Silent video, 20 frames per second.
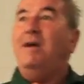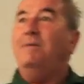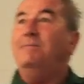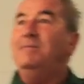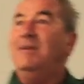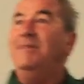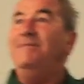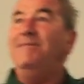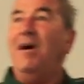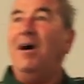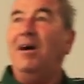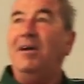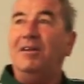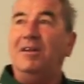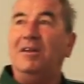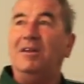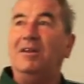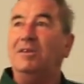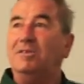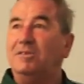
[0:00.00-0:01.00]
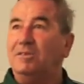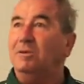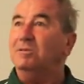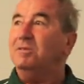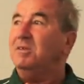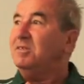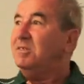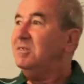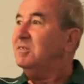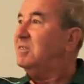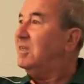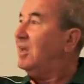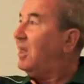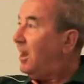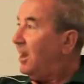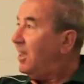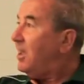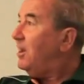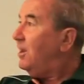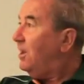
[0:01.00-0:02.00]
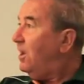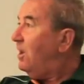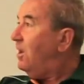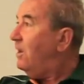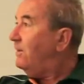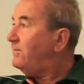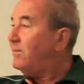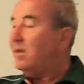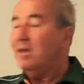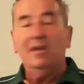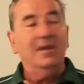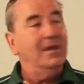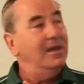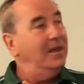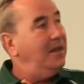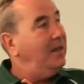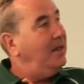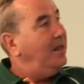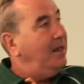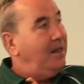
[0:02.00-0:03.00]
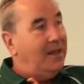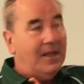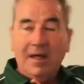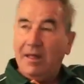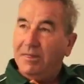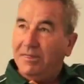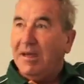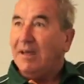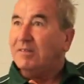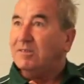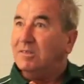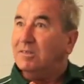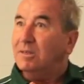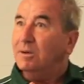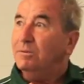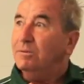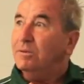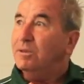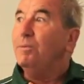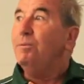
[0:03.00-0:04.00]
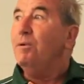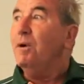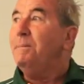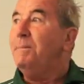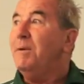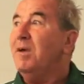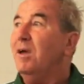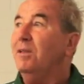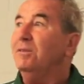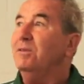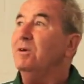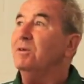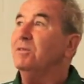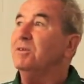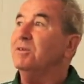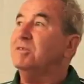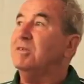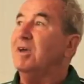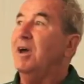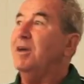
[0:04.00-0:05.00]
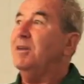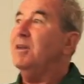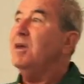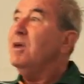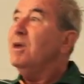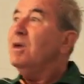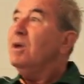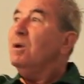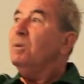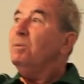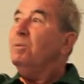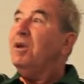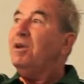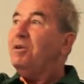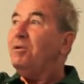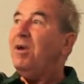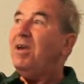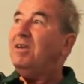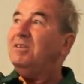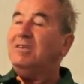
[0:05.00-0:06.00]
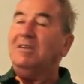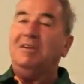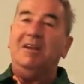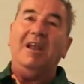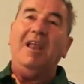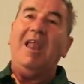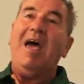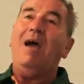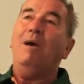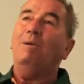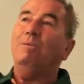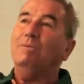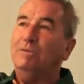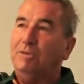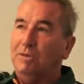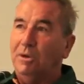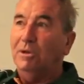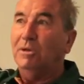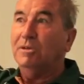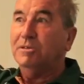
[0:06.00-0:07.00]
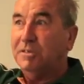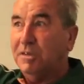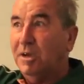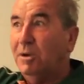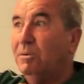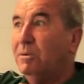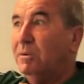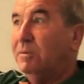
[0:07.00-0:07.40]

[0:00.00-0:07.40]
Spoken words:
now divided it, so this is the clean hall. That's the rugby on the other side. We created a lounge also.